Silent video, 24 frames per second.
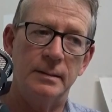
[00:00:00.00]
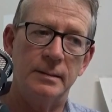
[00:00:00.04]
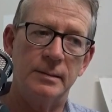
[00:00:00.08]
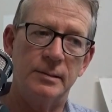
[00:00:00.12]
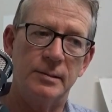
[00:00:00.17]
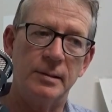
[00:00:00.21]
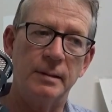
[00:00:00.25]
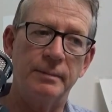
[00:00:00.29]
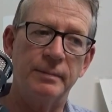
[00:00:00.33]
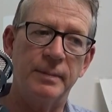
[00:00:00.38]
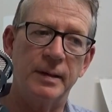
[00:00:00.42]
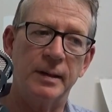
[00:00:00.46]

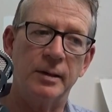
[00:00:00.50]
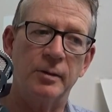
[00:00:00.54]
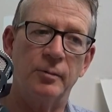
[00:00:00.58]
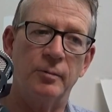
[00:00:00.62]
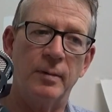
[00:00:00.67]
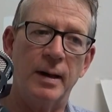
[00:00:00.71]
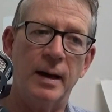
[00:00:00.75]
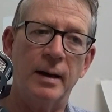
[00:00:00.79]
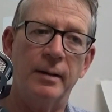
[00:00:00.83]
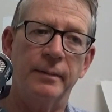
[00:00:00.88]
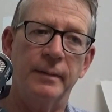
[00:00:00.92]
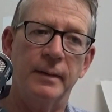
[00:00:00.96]
something
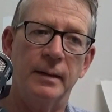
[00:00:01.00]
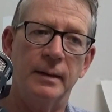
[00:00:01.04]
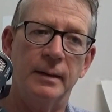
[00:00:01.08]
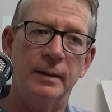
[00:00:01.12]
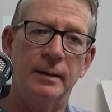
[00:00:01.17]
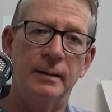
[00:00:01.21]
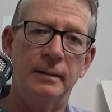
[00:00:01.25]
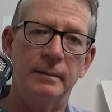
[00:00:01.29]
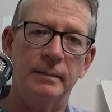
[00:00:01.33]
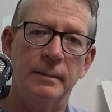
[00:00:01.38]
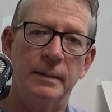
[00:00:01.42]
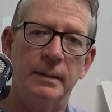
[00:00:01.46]
around
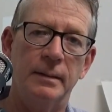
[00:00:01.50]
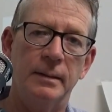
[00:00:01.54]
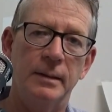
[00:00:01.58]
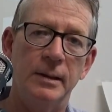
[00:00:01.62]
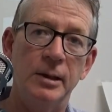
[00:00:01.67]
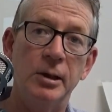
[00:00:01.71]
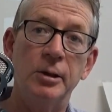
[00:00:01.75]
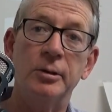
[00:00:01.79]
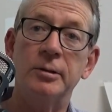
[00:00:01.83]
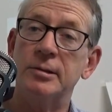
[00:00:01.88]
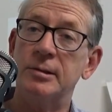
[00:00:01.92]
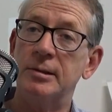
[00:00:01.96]
the
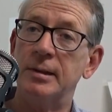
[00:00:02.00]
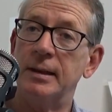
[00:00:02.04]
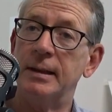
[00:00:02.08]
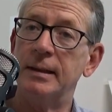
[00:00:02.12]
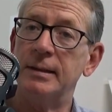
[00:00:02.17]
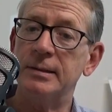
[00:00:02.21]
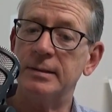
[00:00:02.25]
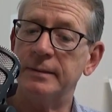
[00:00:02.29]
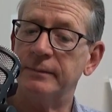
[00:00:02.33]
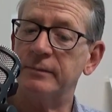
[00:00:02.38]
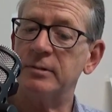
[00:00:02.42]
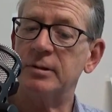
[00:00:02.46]
near
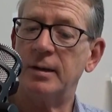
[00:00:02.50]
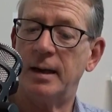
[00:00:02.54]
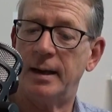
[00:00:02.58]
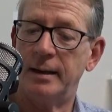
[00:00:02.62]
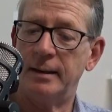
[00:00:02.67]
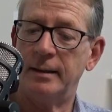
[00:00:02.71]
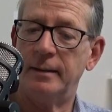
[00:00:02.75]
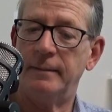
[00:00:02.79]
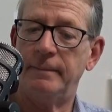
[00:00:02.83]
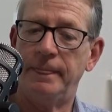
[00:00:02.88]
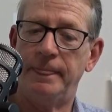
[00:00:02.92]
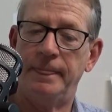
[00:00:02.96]
seas of
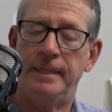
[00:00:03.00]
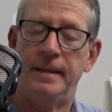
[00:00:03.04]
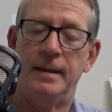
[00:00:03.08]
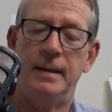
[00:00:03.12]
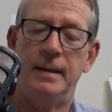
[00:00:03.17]
China,